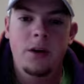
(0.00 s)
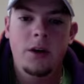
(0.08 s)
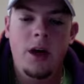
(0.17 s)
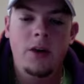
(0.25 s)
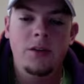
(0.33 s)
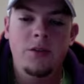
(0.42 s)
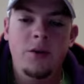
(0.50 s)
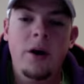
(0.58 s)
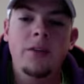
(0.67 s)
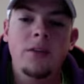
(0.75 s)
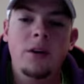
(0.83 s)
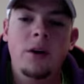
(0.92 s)
as of why
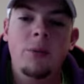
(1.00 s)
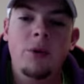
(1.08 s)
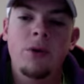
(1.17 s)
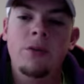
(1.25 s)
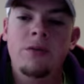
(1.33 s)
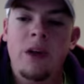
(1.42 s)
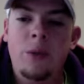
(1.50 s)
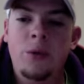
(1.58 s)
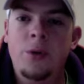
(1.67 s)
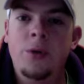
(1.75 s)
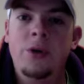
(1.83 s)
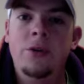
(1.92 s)
it's a component of
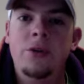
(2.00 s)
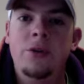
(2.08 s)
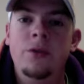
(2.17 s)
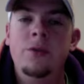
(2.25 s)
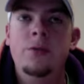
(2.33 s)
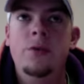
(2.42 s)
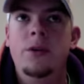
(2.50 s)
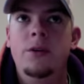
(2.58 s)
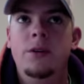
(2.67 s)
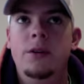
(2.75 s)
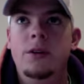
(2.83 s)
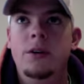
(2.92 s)
Library 100, well,
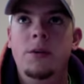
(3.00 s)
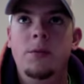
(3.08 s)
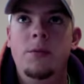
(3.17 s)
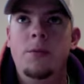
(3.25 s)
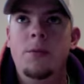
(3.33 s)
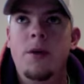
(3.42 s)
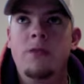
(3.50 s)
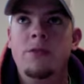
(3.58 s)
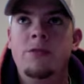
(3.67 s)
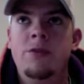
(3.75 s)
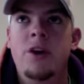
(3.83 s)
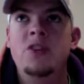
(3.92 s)

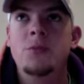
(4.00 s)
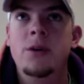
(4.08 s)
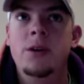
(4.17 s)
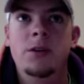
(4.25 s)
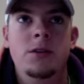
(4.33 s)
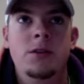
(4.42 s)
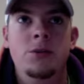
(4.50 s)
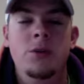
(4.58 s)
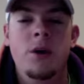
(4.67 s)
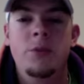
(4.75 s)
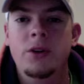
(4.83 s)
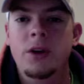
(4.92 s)
every freshman who
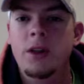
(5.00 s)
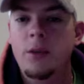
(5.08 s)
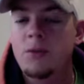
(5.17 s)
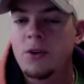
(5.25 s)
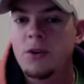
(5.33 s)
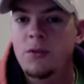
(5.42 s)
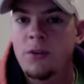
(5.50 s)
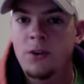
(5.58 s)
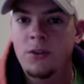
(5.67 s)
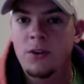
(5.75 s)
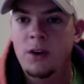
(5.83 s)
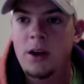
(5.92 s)
comes into Clemson
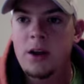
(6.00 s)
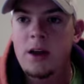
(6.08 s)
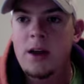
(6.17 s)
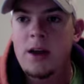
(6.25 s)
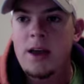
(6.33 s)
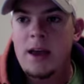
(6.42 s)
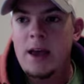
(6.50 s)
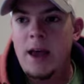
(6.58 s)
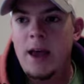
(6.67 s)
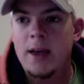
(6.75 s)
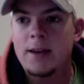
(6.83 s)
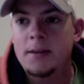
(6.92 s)
University,
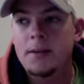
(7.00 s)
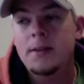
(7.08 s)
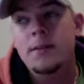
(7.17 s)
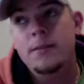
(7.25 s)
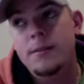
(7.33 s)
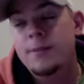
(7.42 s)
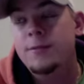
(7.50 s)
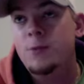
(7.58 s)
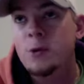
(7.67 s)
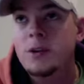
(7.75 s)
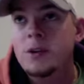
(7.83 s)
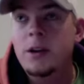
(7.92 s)
and
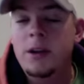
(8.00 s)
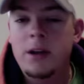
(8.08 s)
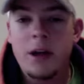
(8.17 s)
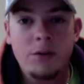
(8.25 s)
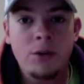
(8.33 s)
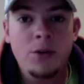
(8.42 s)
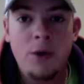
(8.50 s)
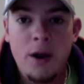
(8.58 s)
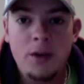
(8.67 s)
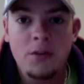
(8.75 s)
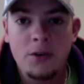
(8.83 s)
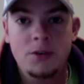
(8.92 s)
unfortunately every
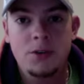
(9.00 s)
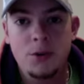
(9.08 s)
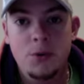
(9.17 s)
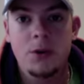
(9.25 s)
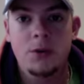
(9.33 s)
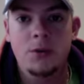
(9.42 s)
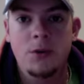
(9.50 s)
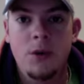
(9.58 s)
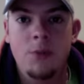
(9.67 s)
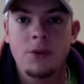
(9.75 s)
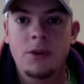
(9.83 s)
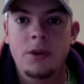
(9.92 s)
transfer student who
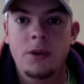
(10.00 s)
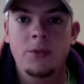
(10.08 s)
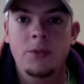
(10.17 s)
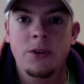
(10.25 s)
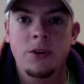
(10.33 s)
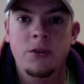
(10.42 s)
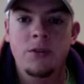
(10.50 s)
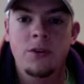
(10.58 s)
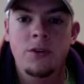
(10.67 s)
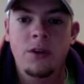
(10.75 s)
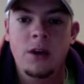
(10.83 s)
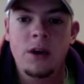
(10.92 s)
comes into Clemson
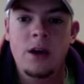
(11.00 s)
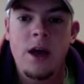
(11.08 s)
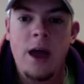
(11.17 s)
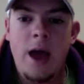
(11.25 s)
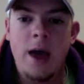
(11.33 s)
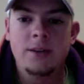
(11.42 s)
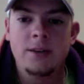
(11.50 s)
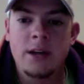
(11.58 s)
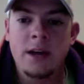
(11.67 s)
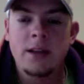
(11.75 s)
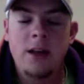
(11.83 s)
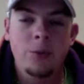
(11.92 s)
University, has to
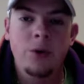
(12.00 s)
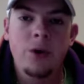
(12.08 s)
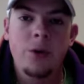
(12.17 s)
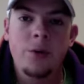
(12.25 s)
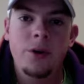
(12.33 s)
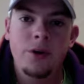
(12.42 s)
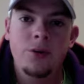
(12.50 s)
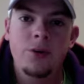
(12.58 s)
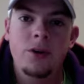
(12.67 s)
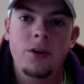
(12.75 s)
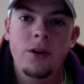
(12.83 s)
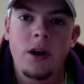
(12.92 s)
take Library
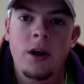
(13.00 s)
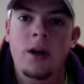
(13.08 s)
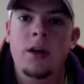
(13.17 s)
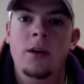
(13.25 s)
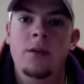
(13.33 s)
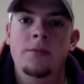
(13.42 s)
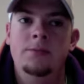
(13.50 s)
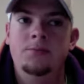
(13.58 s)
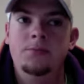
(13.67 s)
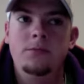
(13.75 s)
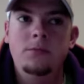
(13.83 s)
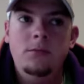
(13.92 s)
100, and
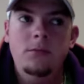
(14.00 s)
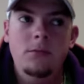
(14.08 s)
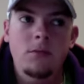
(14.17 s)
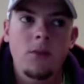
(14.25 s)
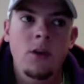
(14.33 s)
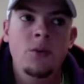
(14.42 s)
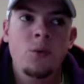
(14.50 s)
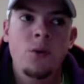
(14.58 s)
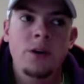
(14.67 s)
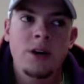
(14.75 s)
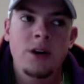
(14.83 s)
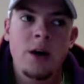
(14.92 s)
it's a
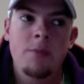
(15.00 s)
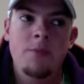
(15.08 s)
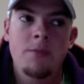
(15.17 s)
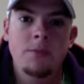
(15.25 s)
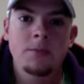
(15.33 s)
one-time